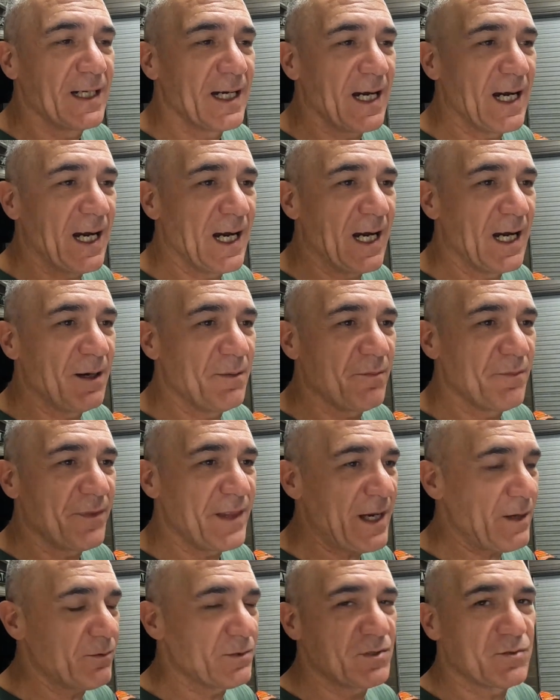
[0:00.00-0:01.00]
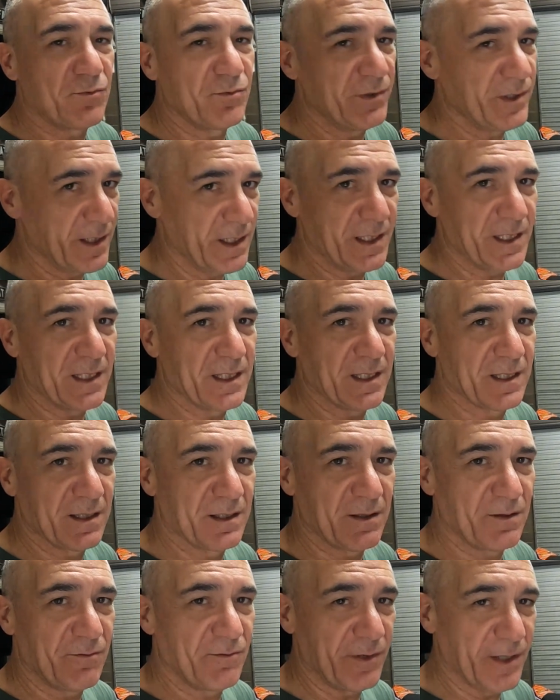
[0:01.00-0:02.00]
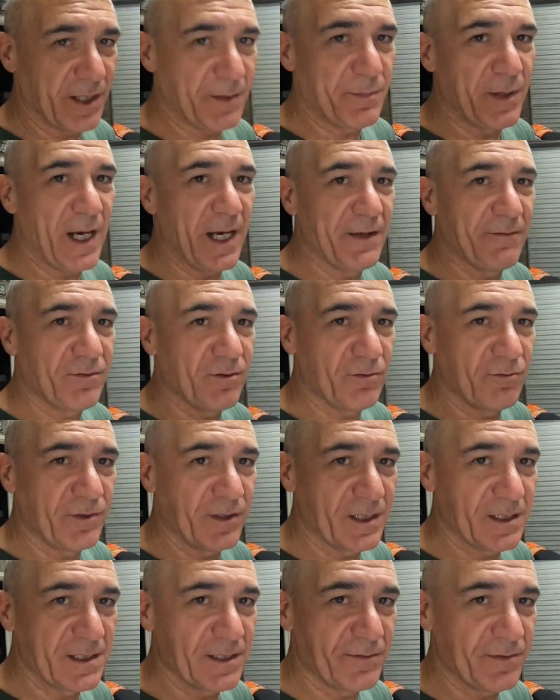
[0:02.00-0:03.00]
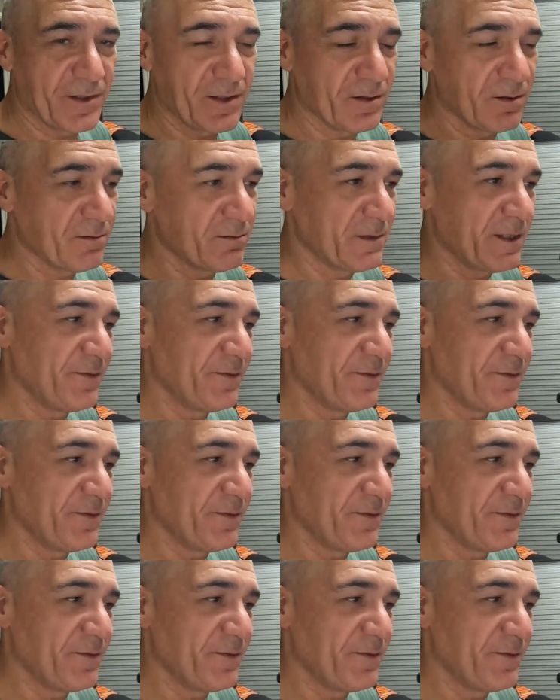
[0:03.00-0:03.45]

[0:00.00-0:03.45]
That was really, really painful, really difficult.